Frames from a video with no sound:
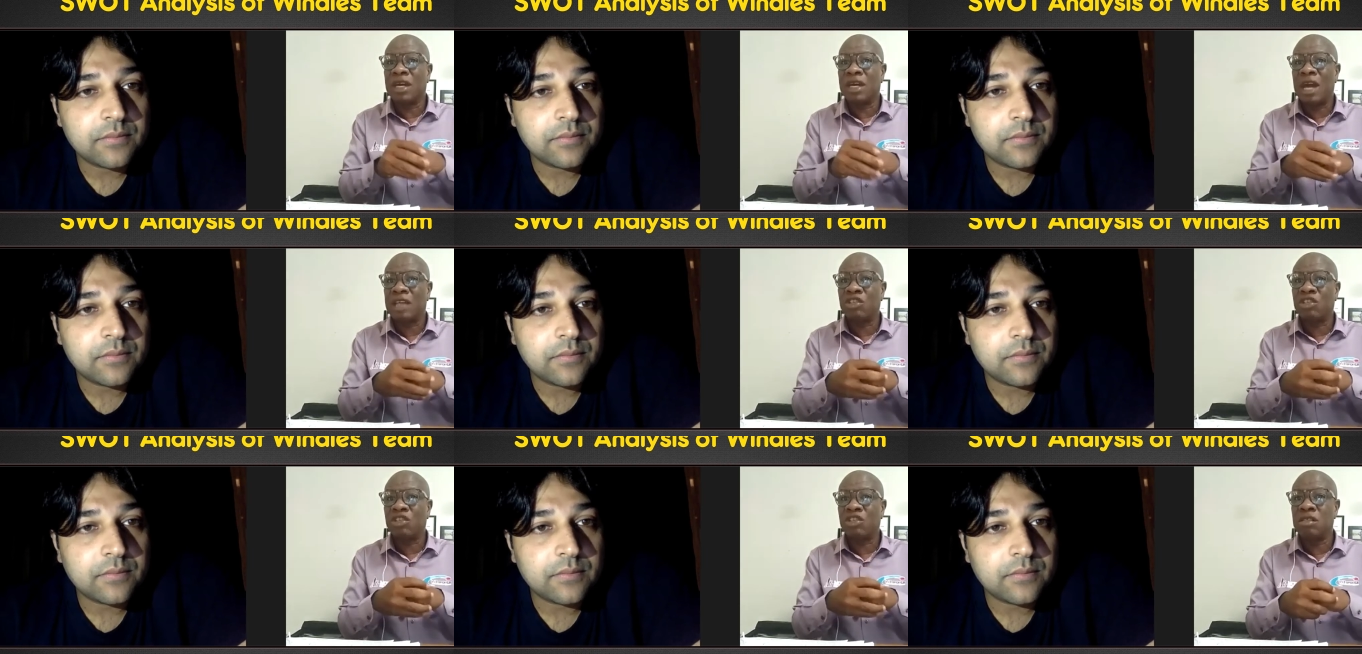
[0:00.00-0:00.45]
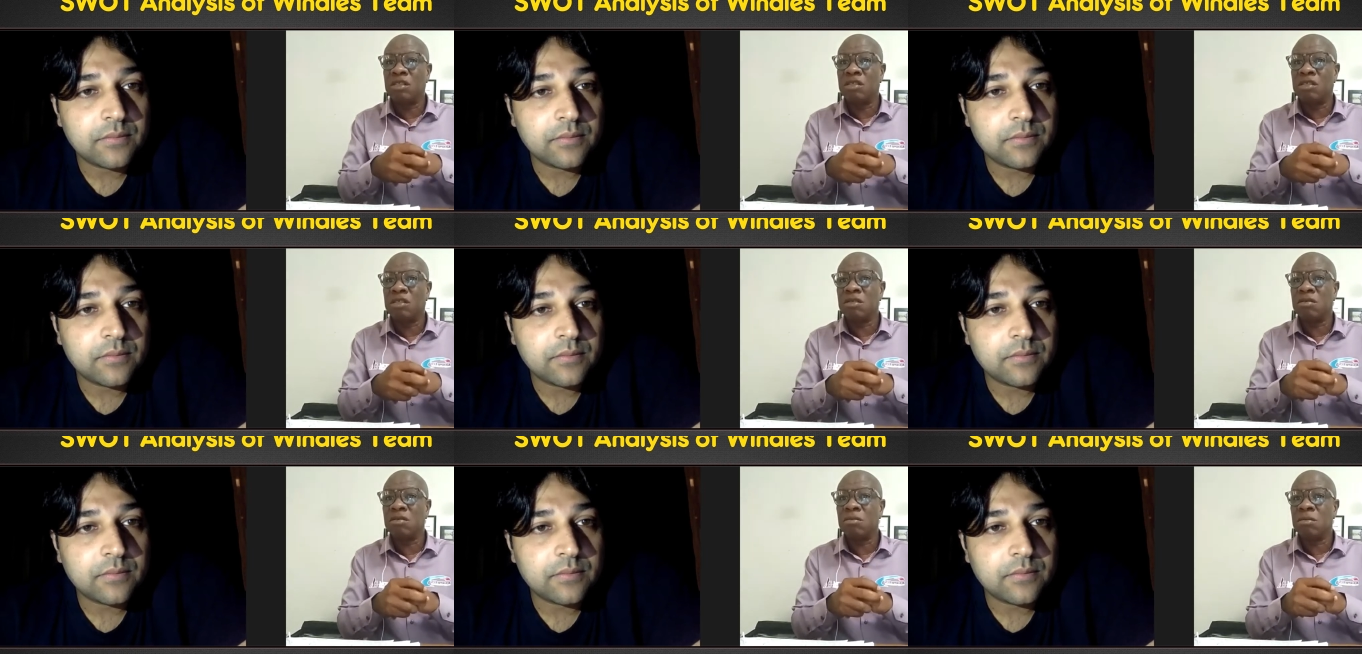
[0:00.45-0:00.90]
Speaker 1: catches
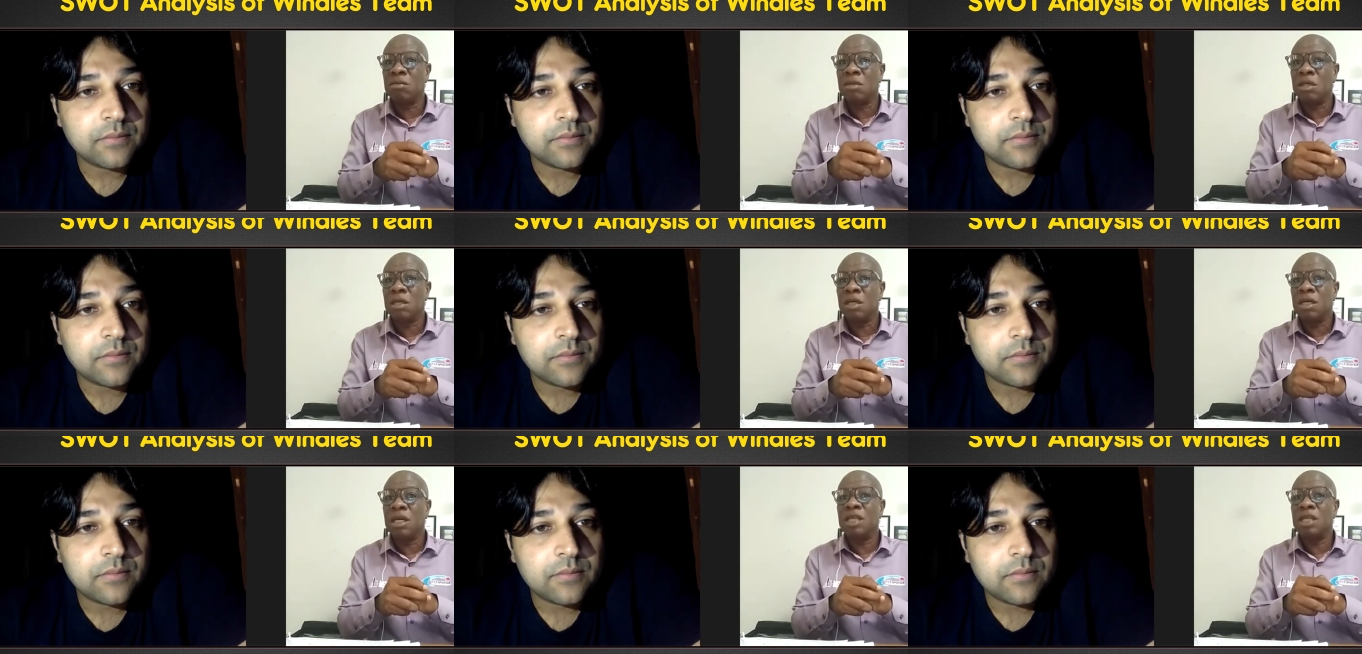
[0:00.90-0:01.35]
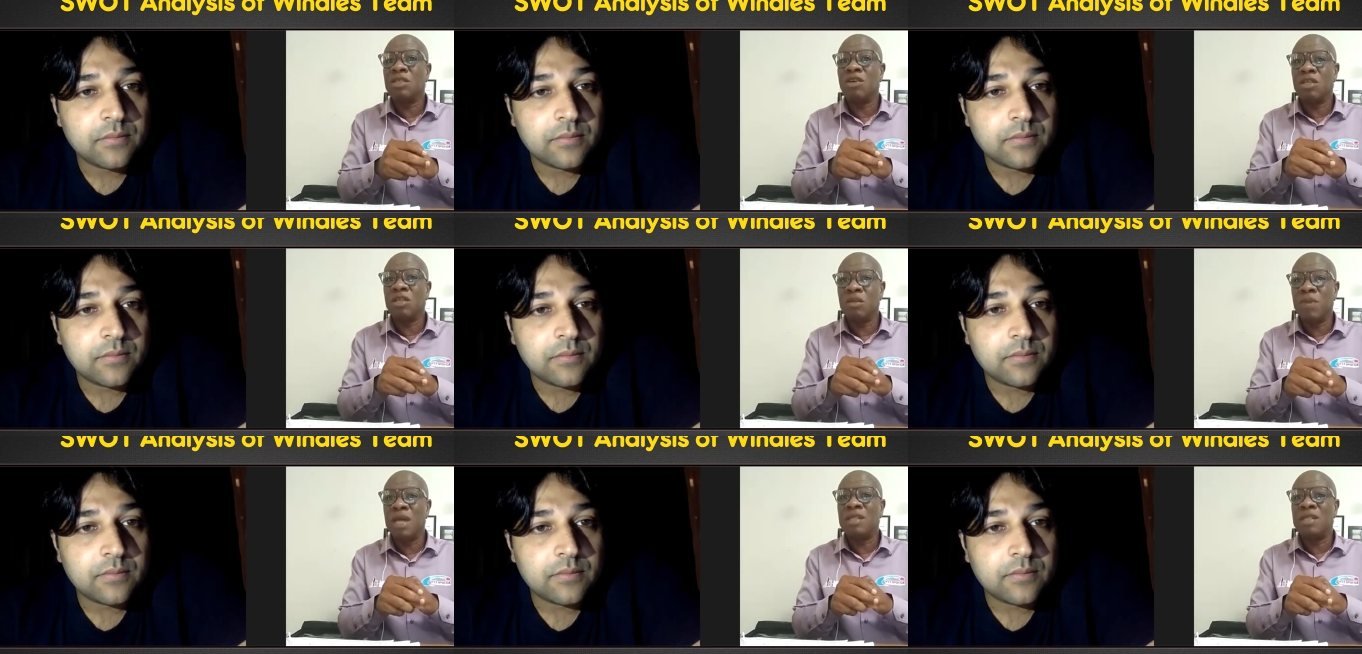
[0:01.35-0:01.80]
is going
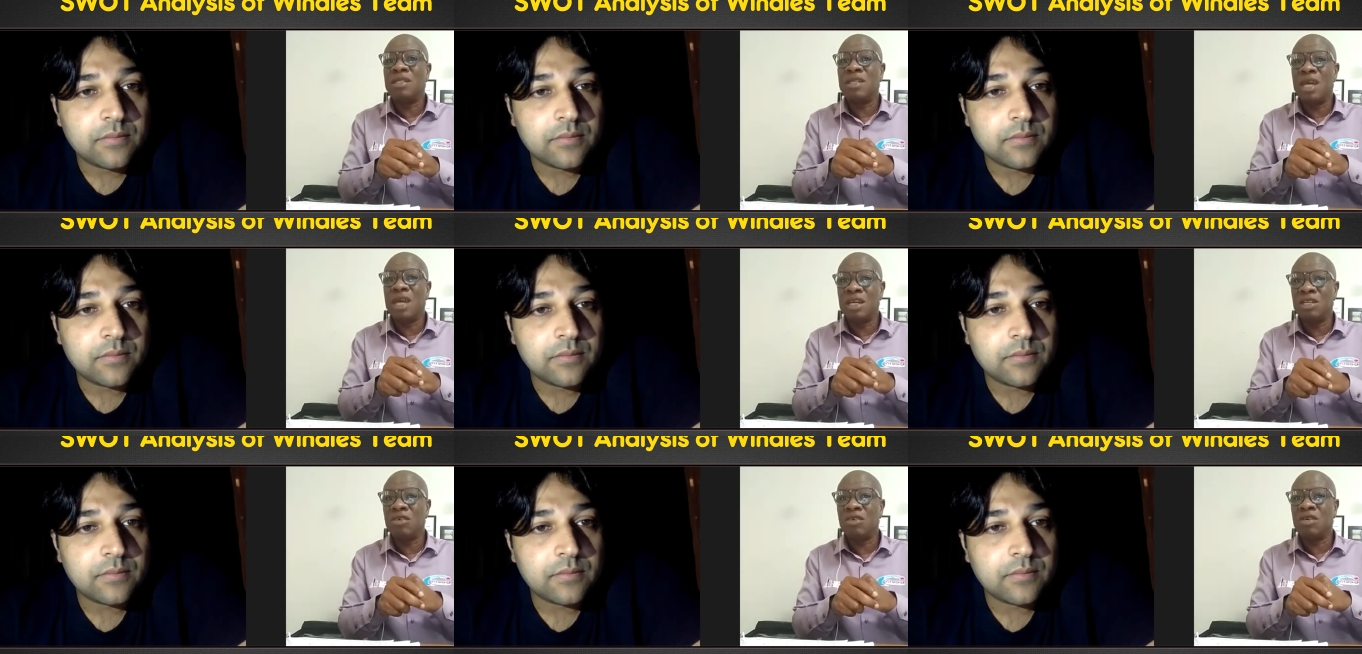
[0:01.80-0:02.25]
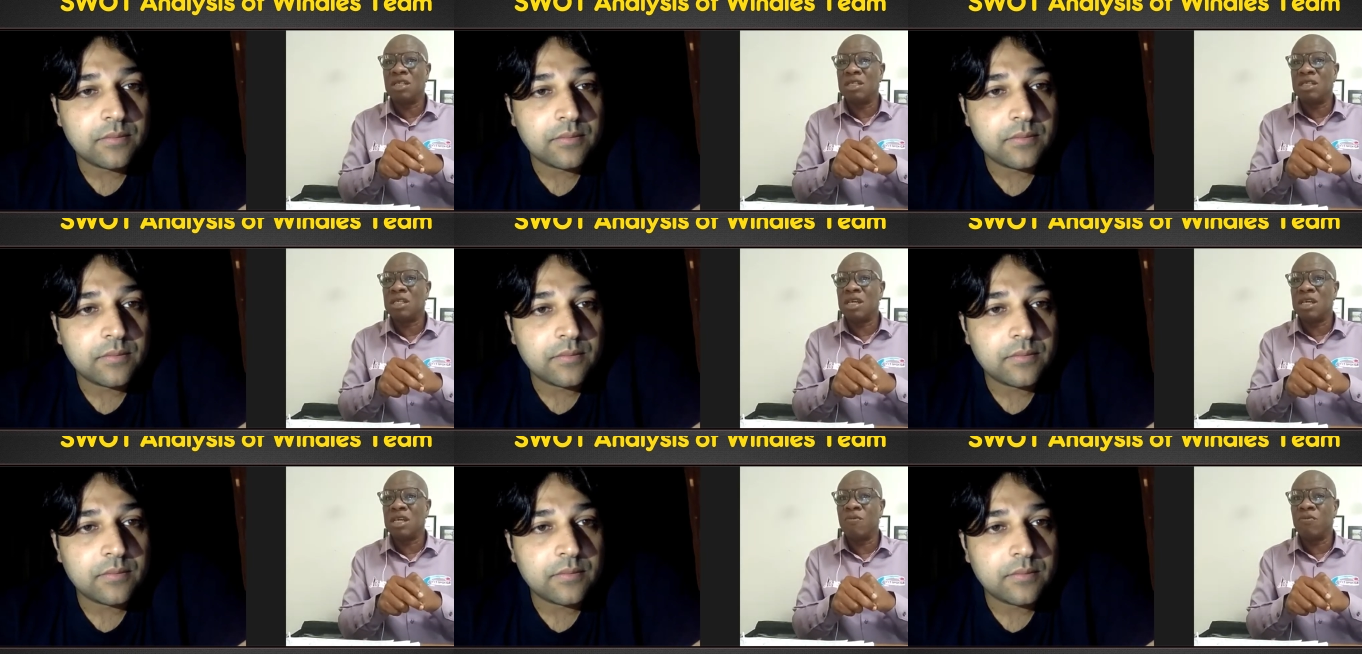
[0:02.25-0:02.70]
to be a dangerous
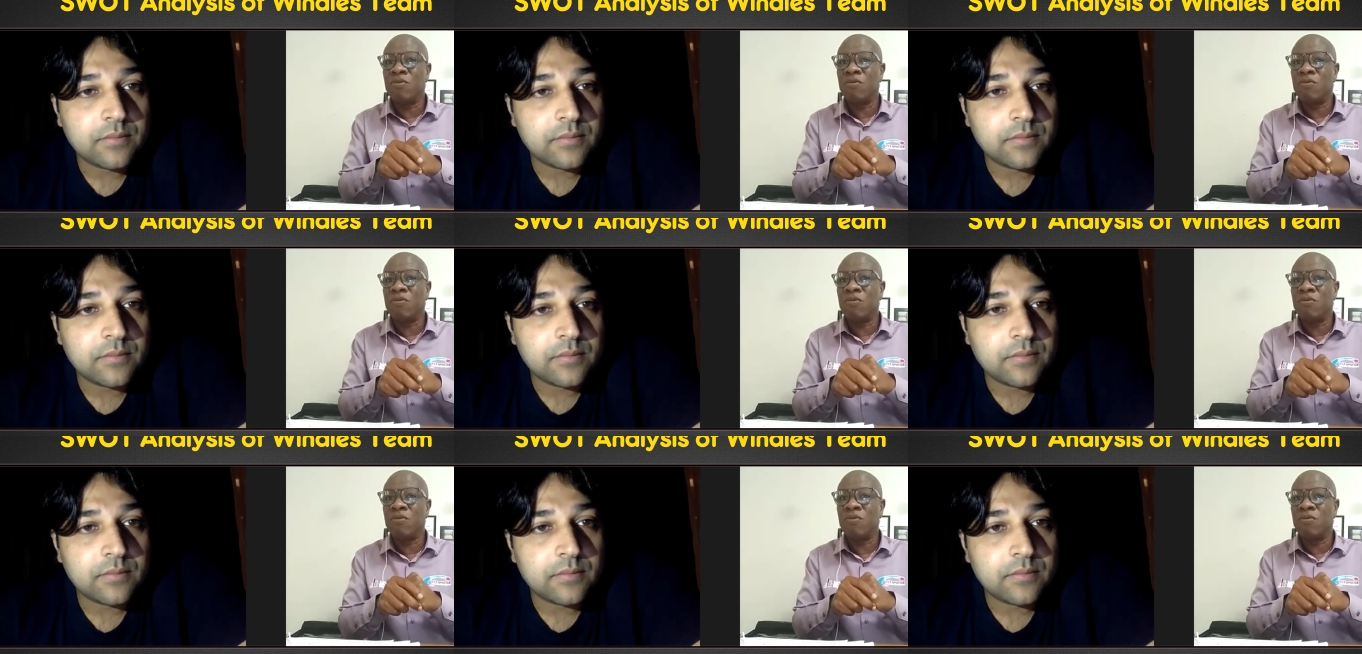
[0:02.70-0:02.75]
team.